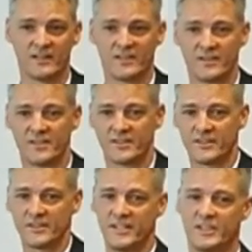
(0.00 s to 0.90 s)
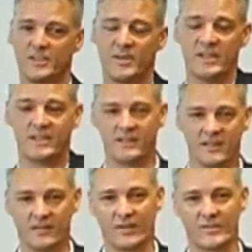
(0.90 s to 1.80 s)
So this doesn't need to be,
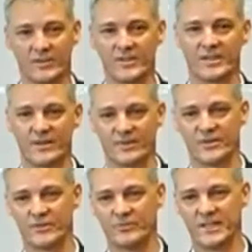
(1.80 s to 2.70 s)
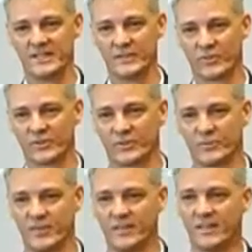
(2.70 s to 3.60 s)
I'm going to a meeting once a
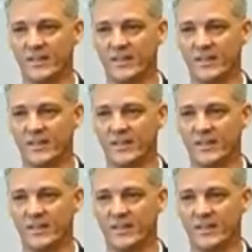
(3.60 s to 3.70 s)
week.